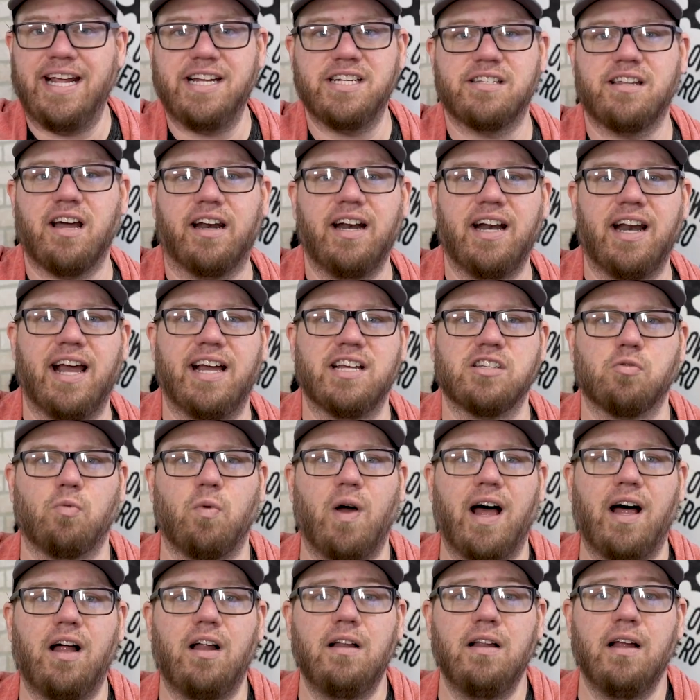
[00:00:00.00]
He's done it as
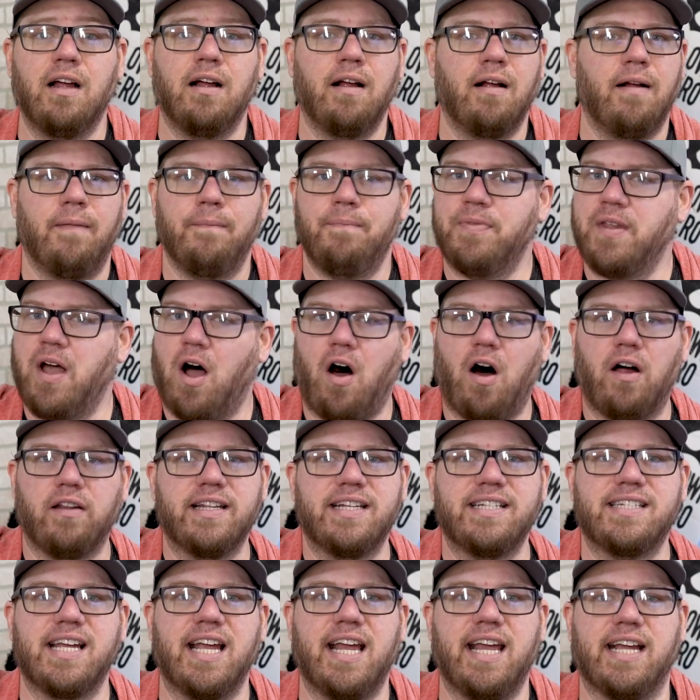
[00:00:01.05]
well. All
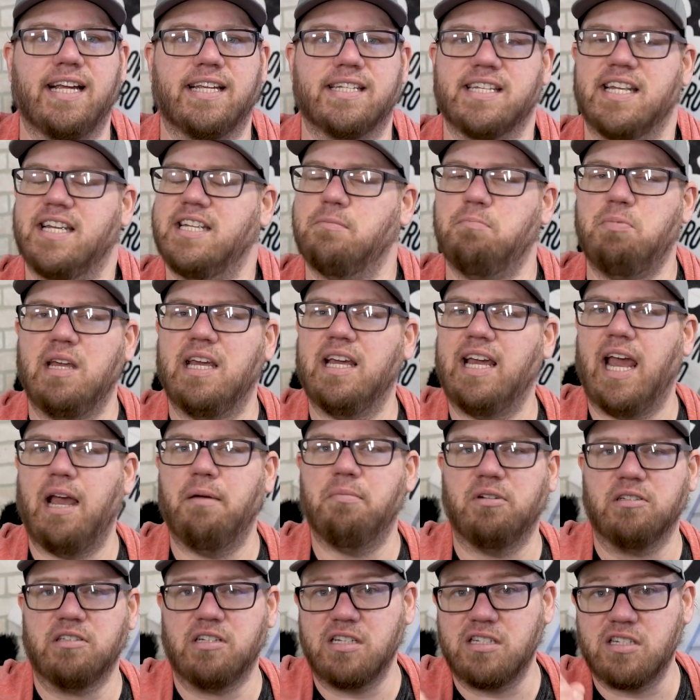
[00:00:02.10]
it takes is being
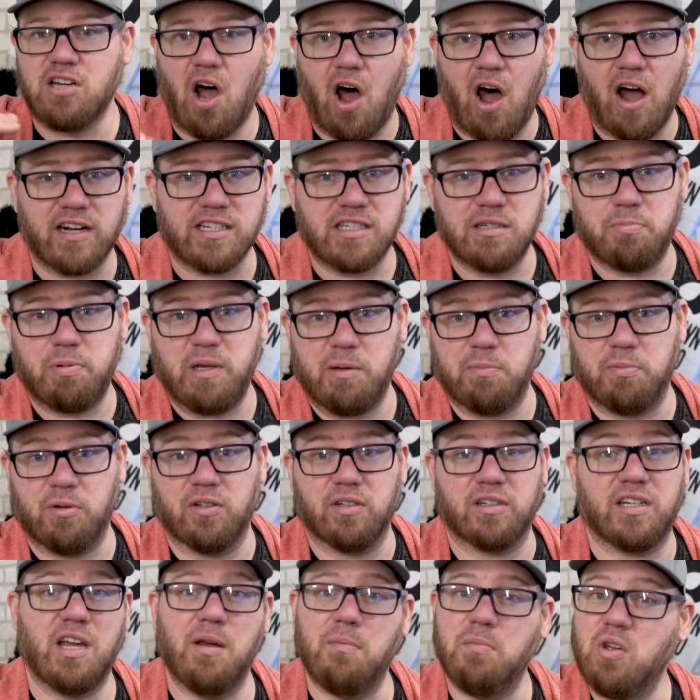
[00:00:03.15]
able to talk to
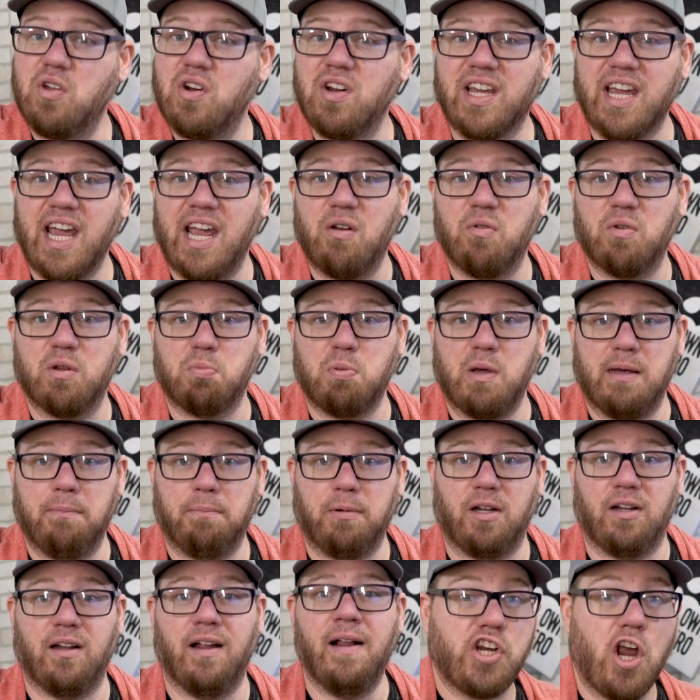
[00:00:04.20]
people, communicate with
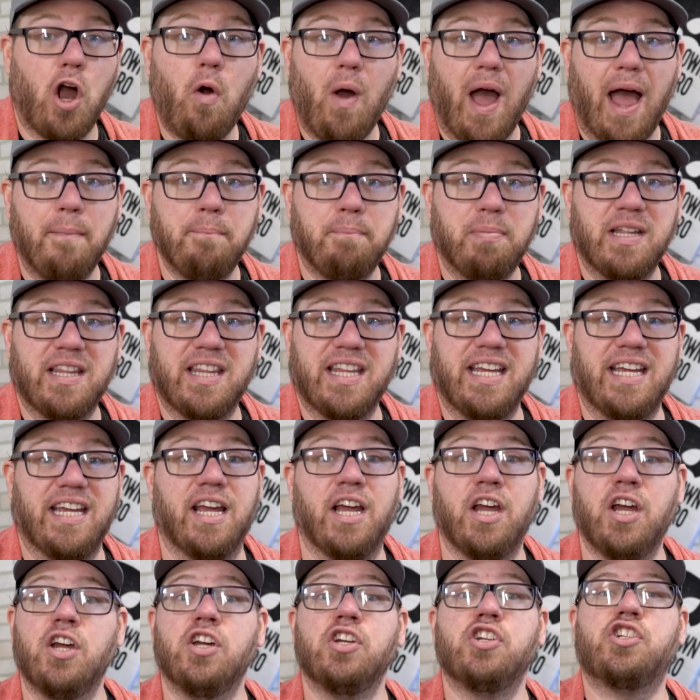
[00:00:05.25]
people, show
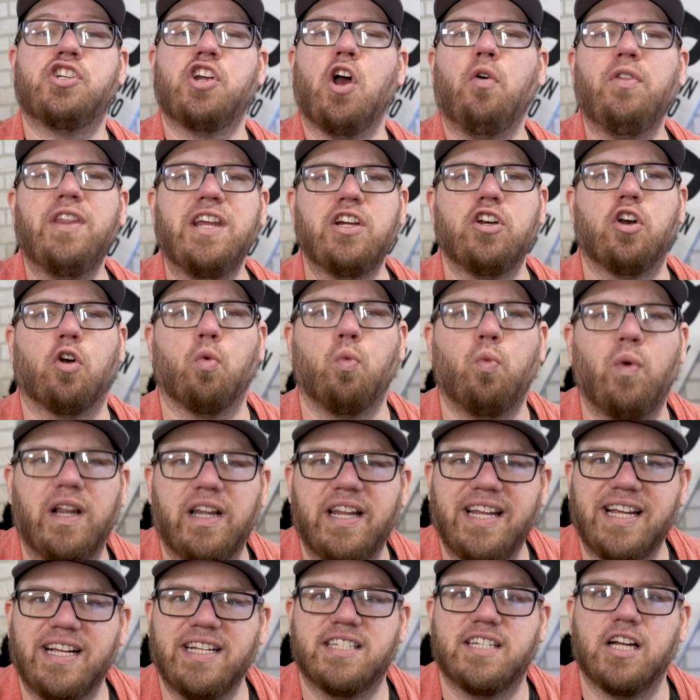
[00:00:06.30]
empathy, show that you're
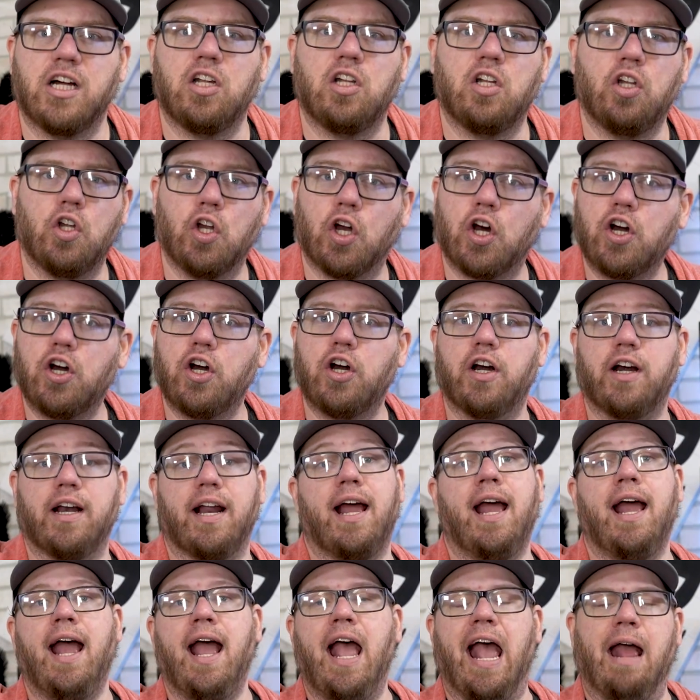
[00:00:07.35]
willing to
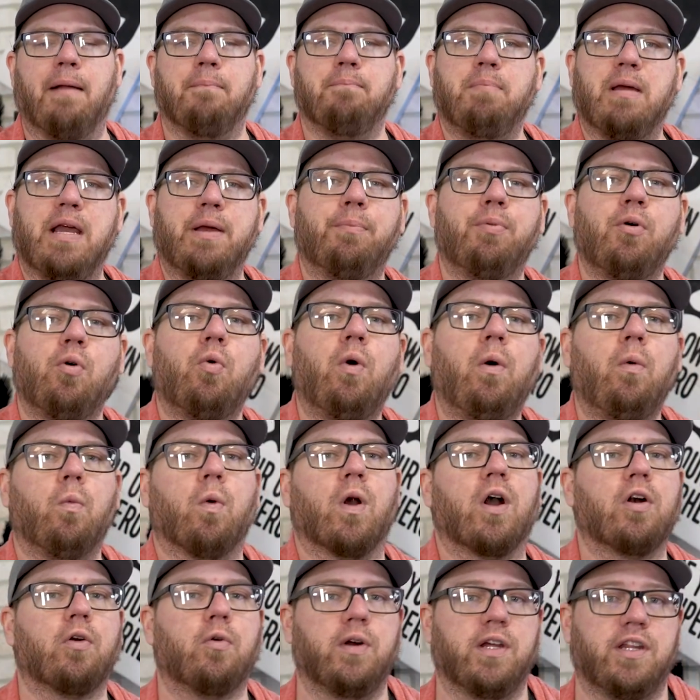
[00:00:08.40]
learn, and people will
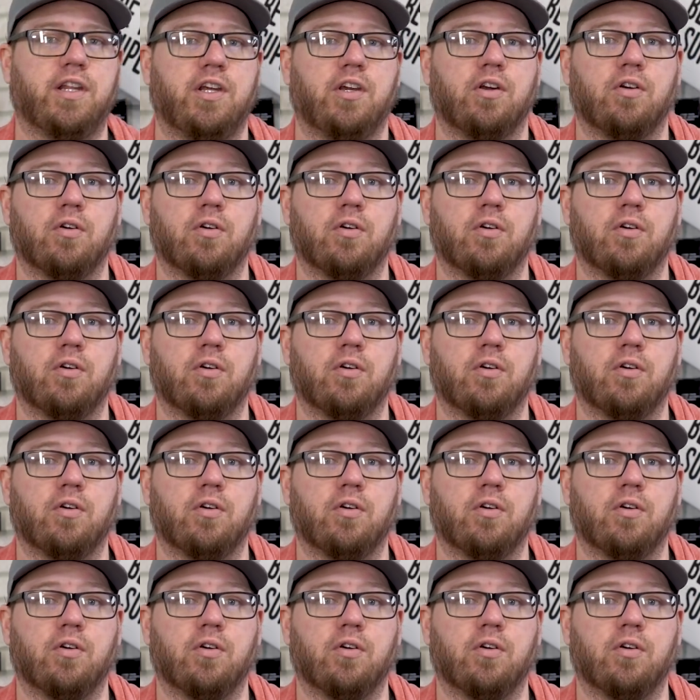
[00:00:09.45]
work with